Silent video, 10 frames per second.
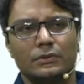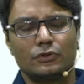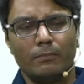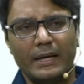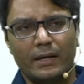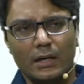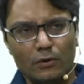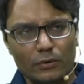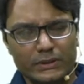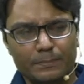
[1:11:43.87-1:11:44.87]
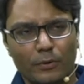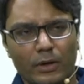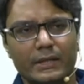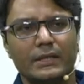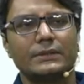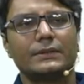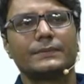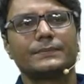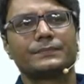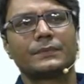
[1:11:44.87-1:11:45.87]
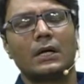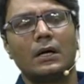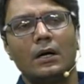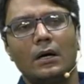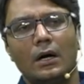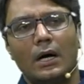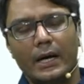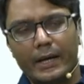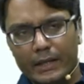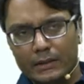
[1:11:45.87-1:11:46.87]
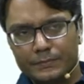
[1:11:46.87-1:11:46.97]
So my conclusive point is, again,